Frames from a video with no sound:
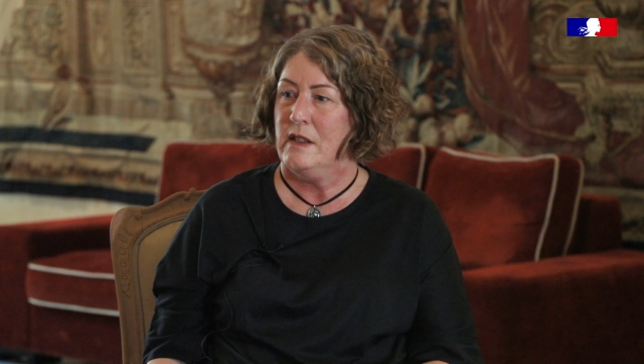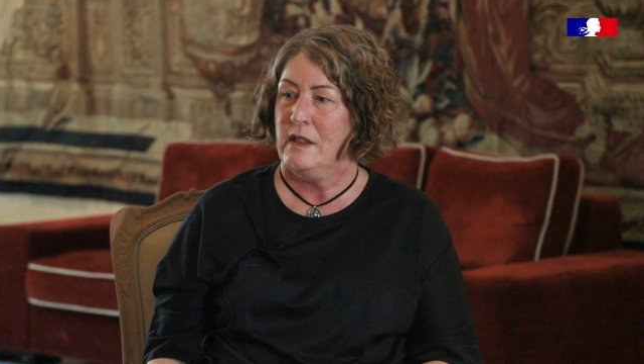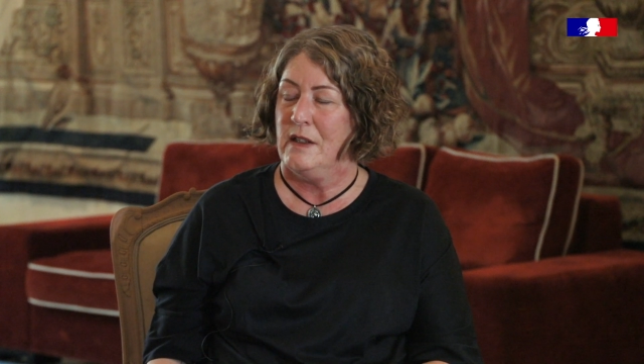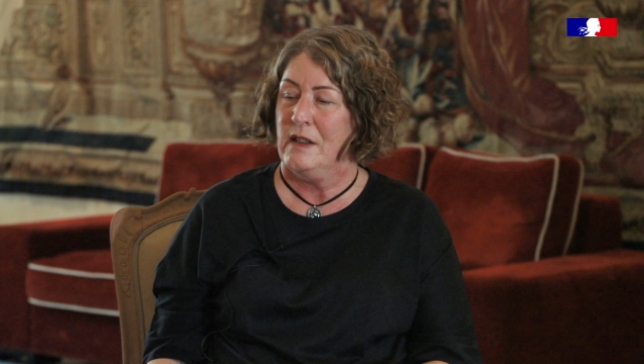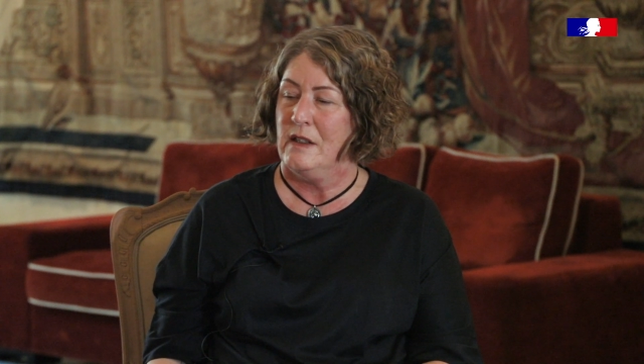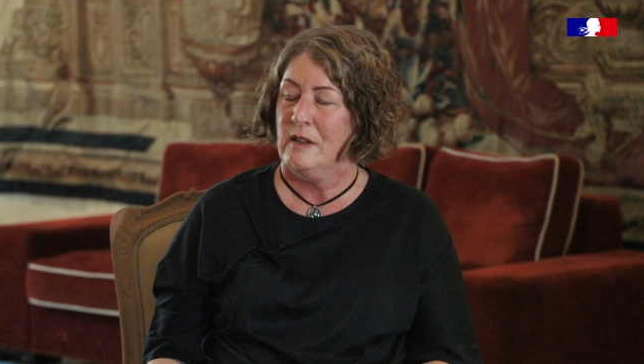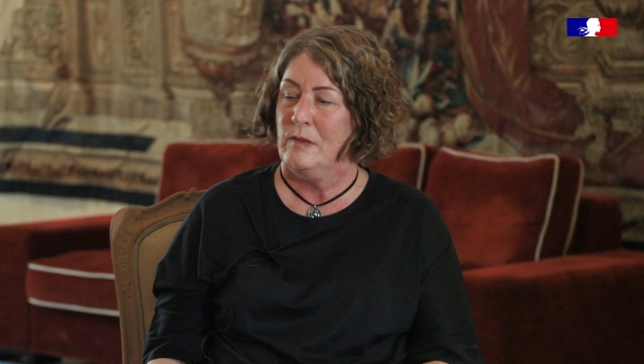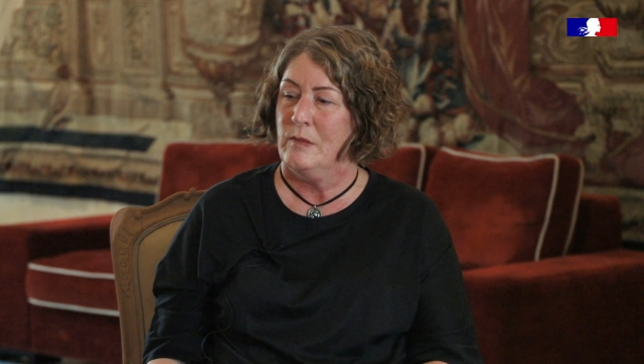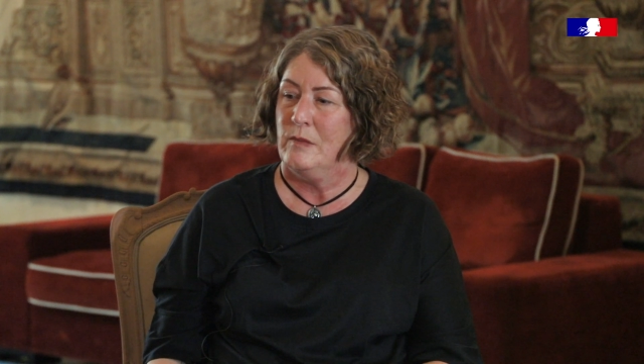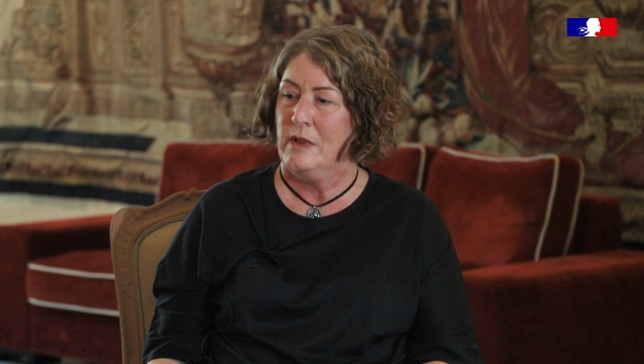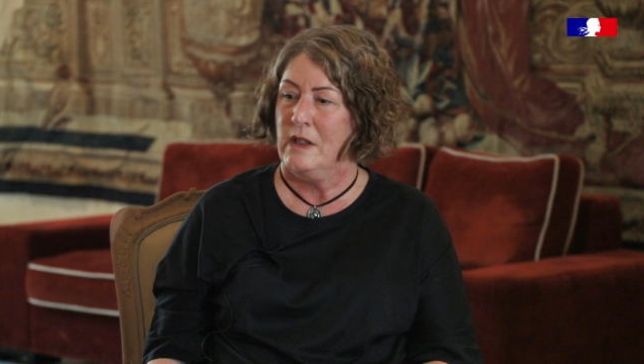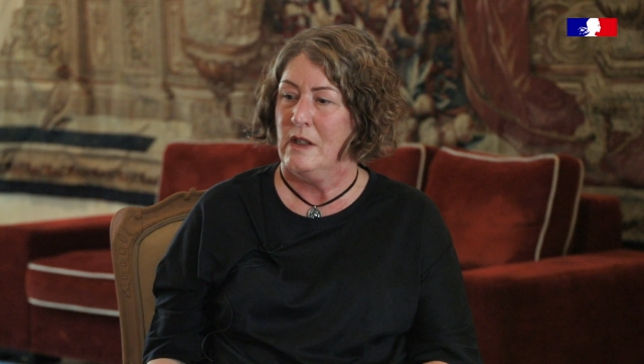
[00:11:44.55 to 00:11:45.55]

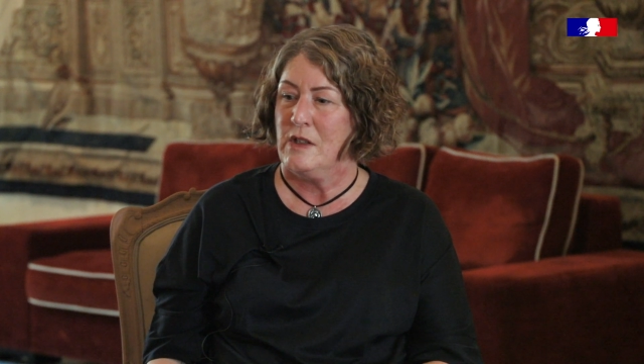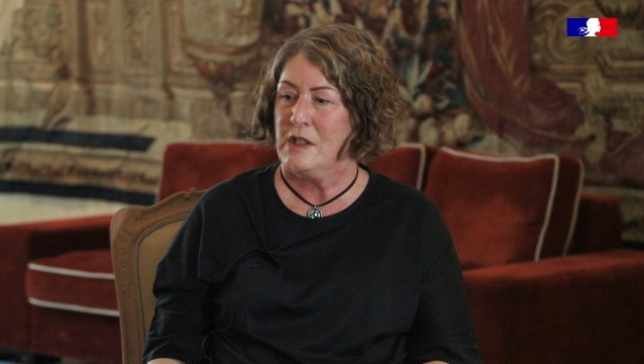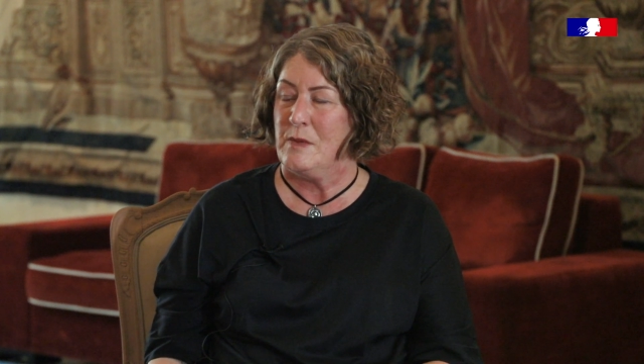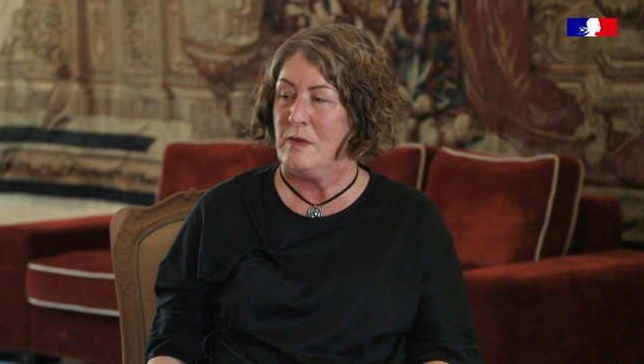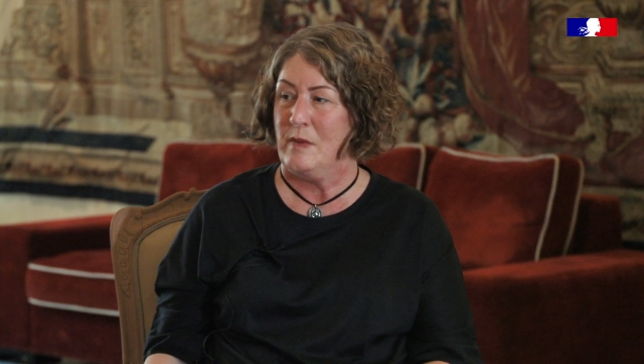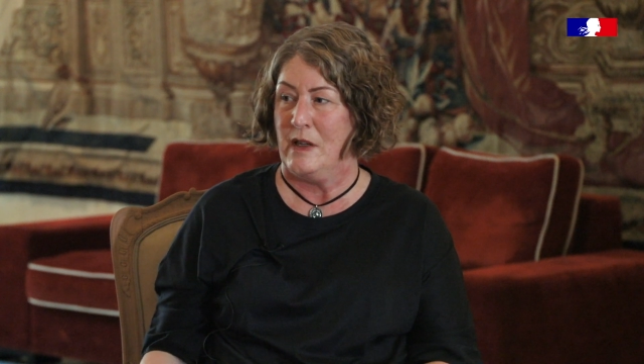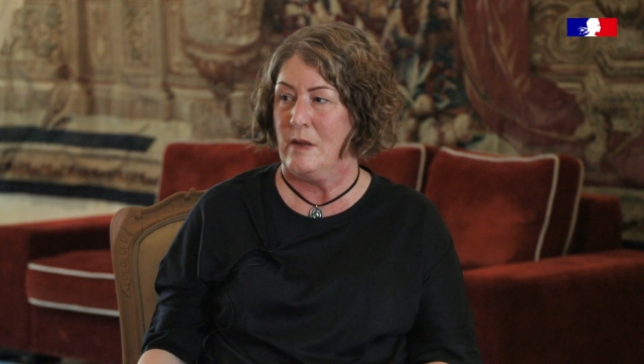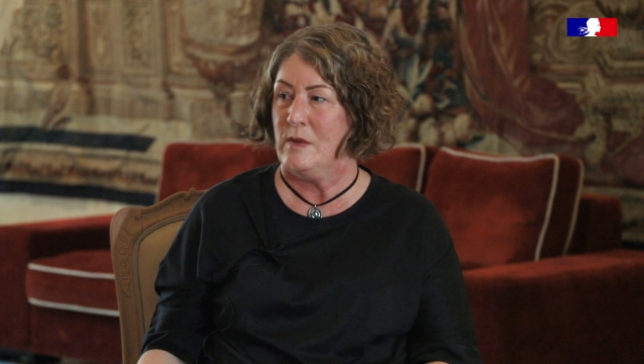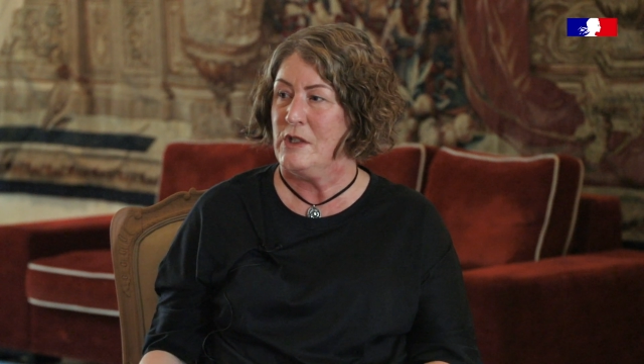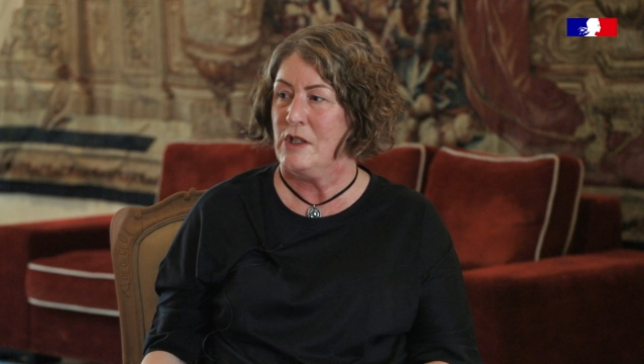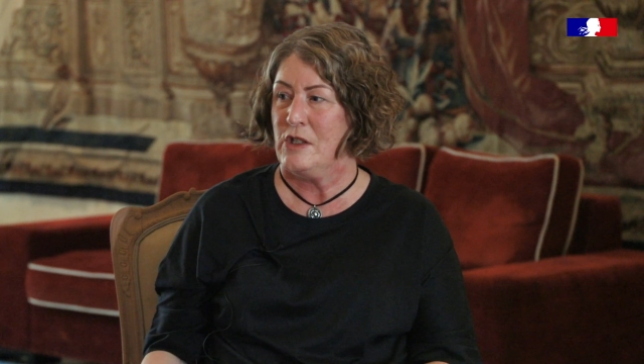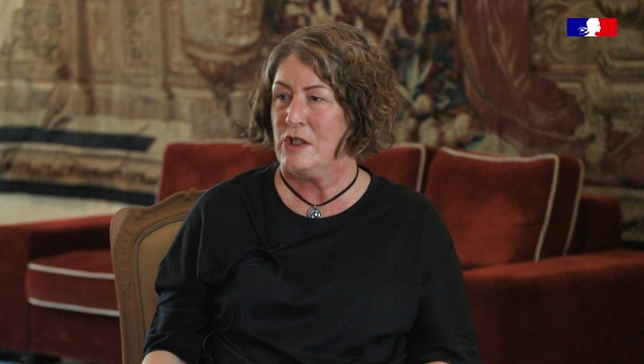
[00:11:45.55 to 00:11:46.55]
You know, some of my images